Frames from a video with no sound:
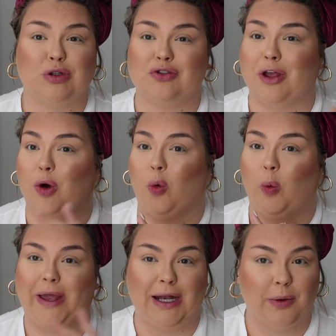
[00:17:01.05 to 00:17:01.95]
just like
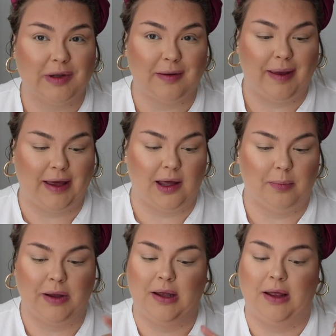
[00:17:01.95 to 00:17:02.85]
winging it with the
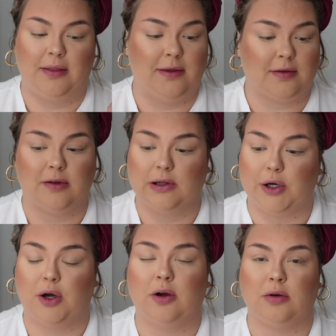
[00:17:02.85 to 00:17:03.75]
makeup. This could look